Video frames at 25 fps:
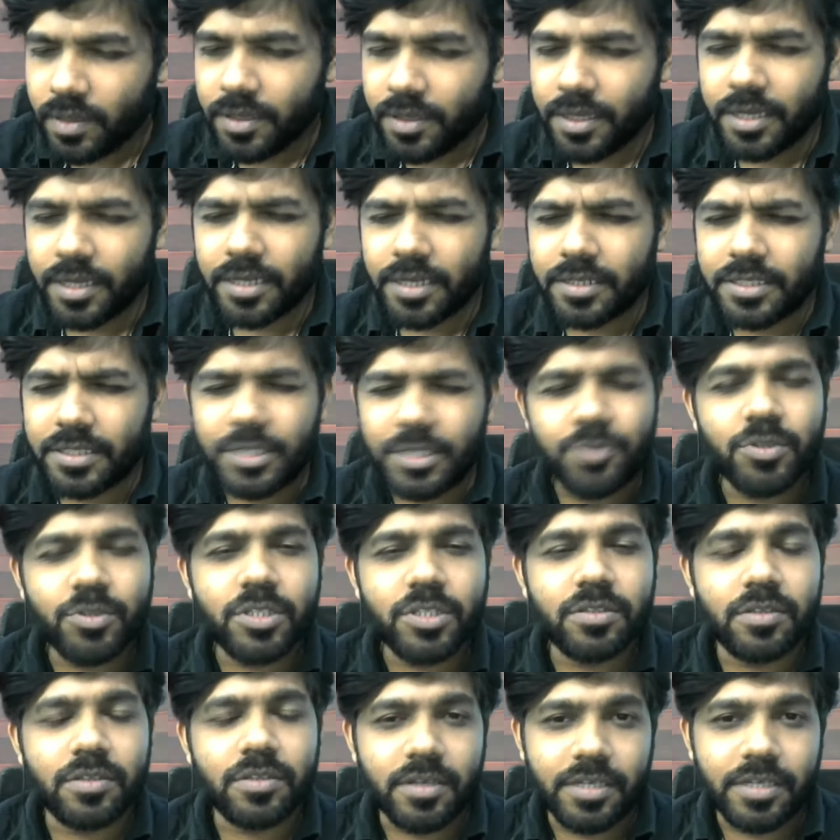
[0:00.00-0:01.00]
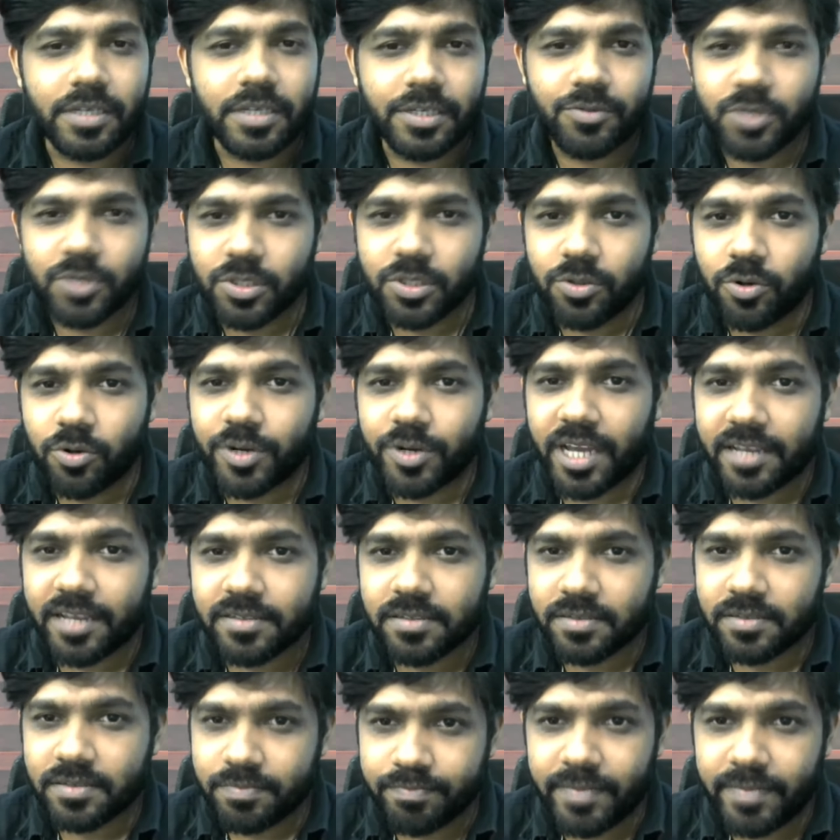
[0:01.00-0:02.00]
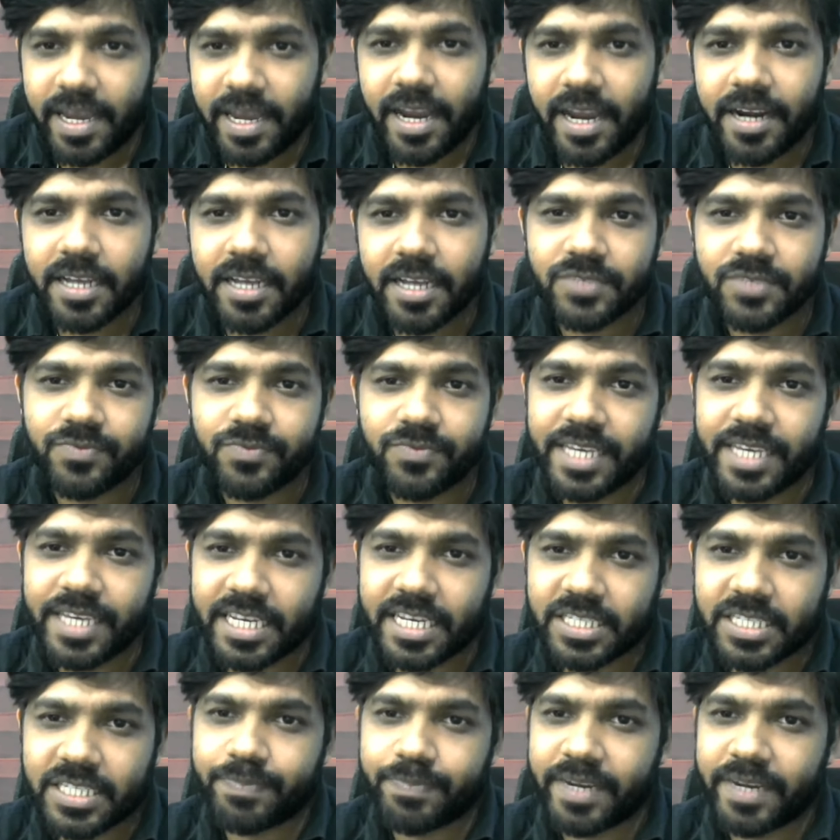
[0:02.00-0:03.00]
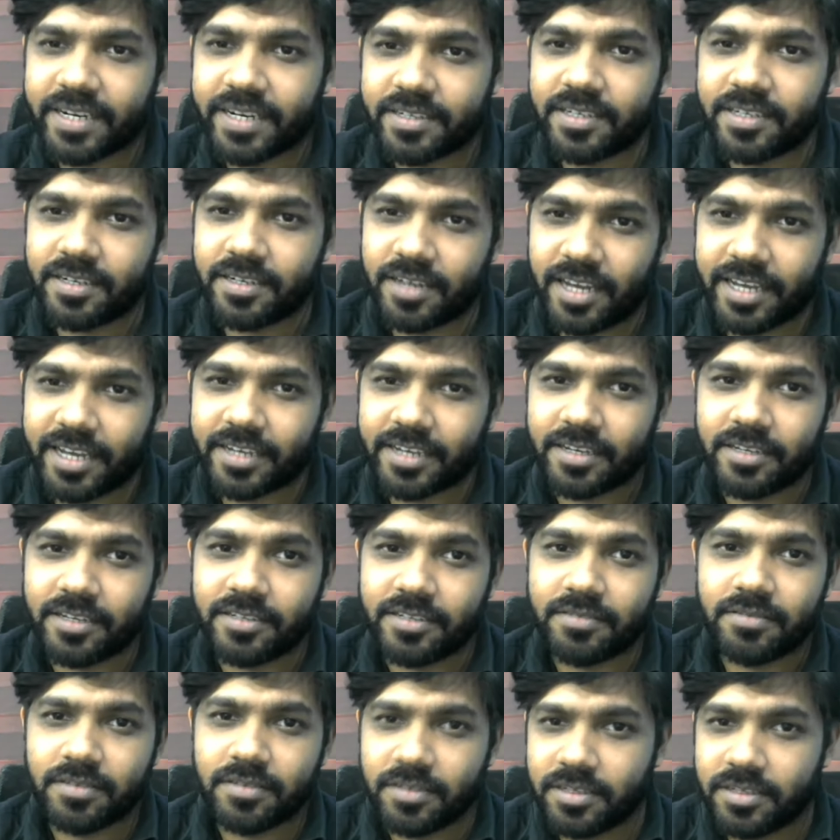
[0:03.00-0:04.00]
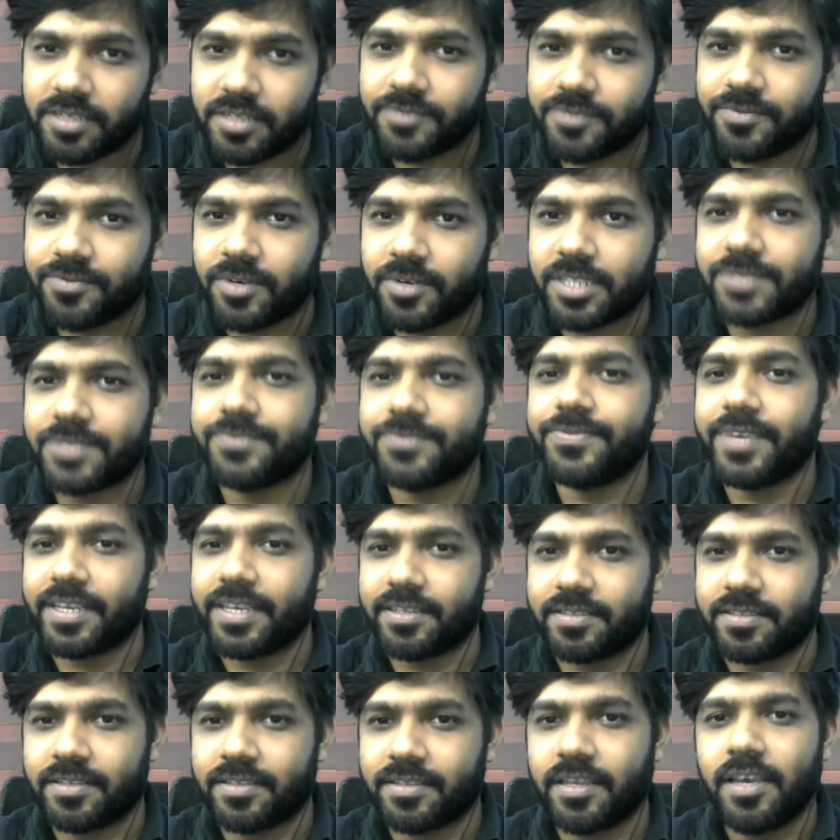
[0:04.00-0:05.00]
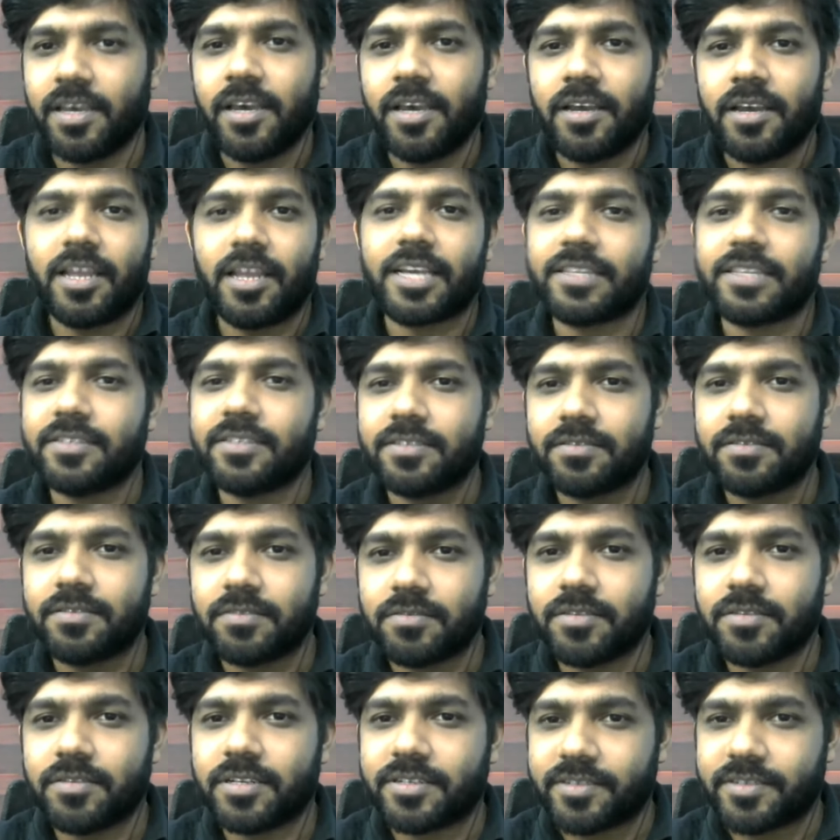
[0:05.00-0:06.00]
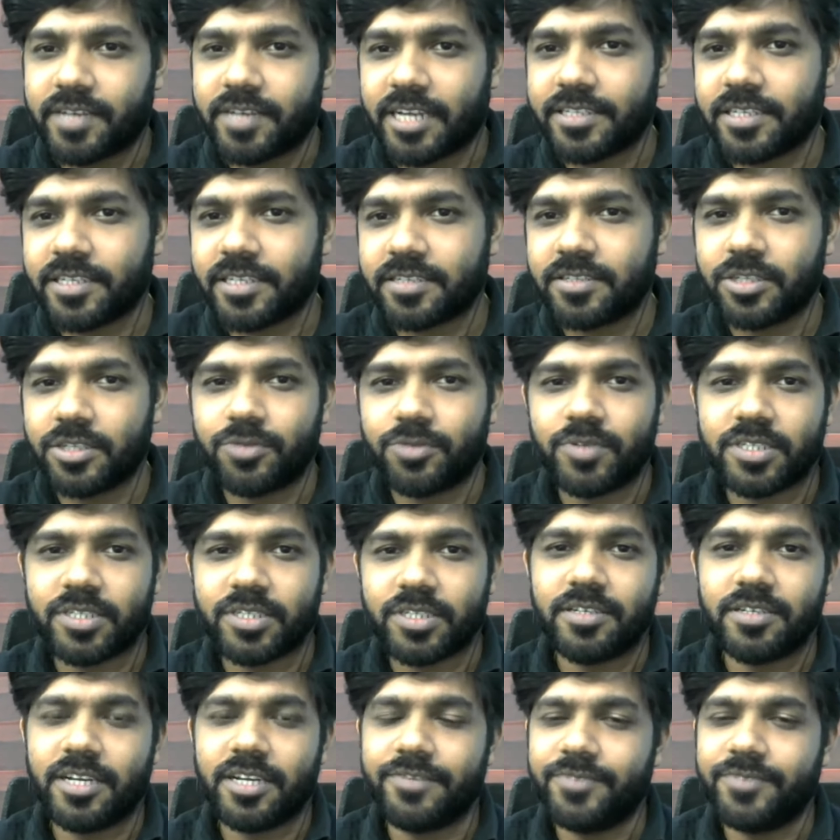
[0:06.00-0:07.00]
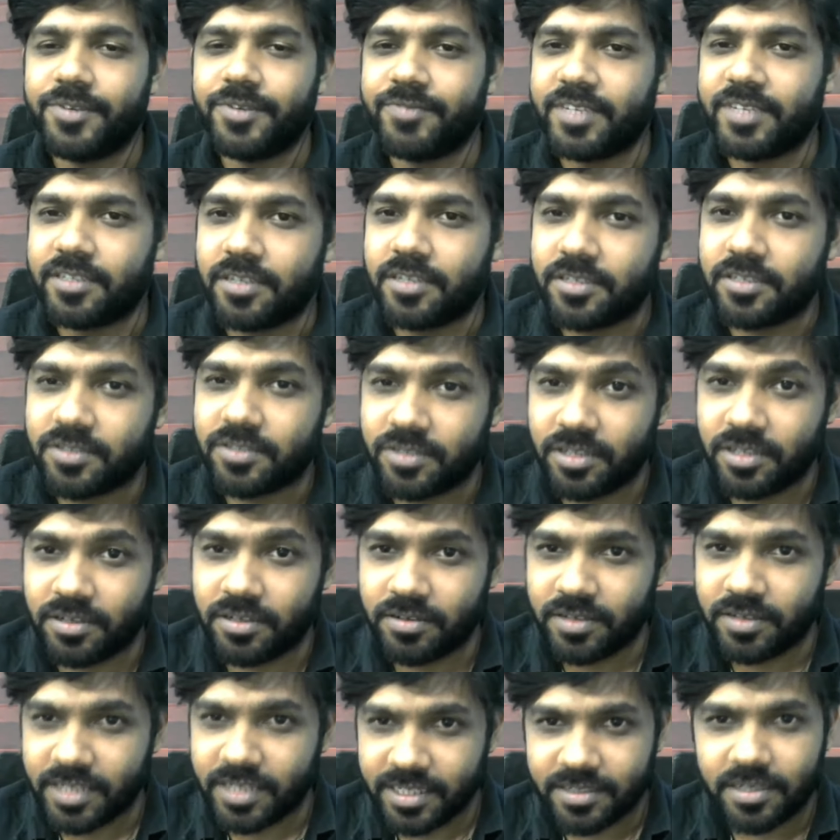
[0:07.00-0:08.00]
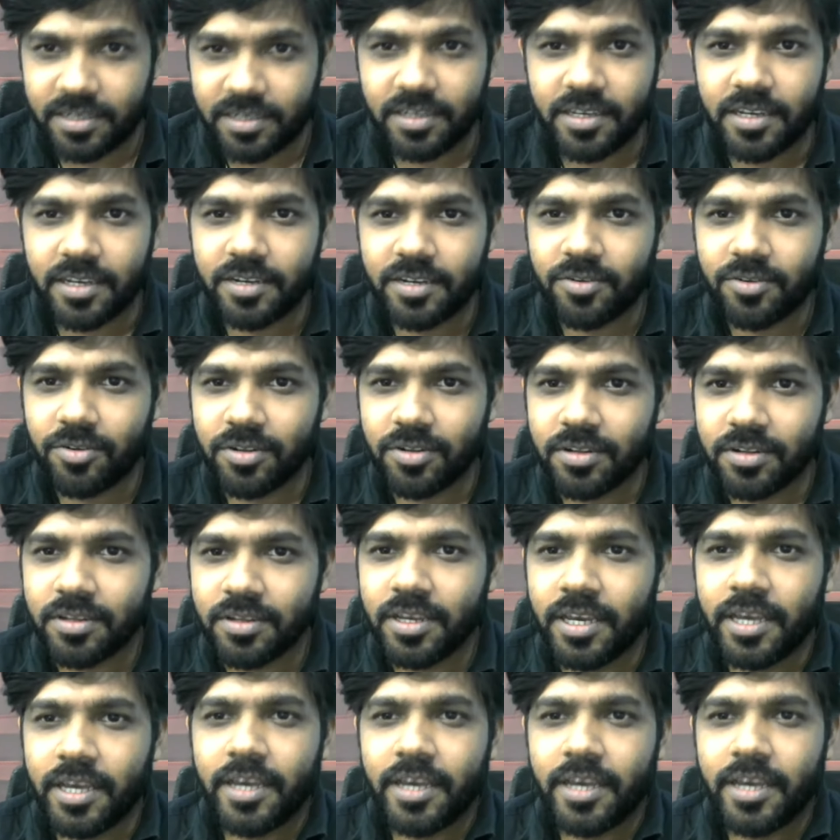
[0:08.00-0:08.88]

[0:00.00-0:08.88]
yeah, it was not as bad as we expected. Like in the first phase, like the tragic situation that we witnessed in Italy and all.